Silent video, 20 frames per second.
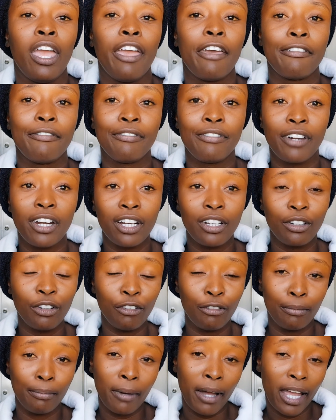a friend
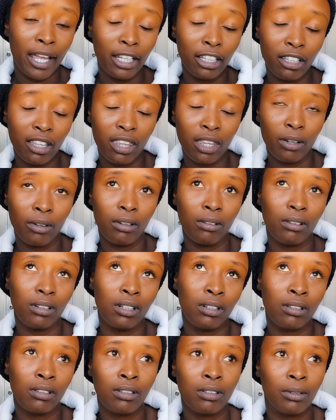of mine, the
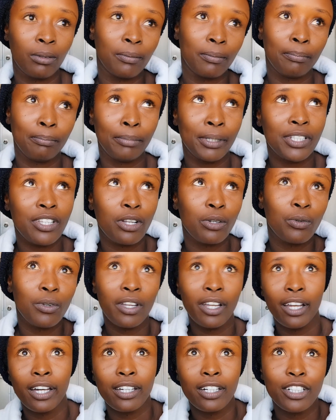person who
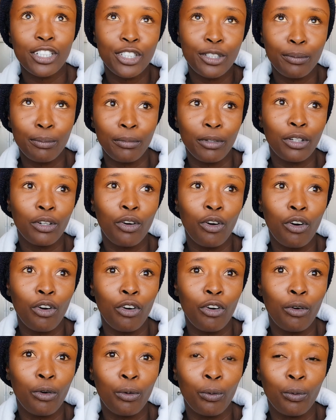encouraged me
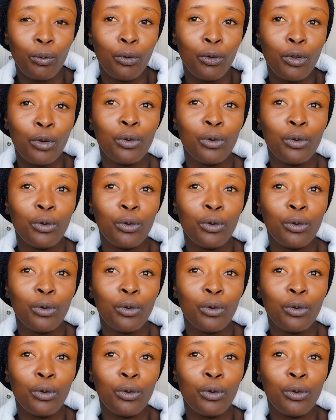or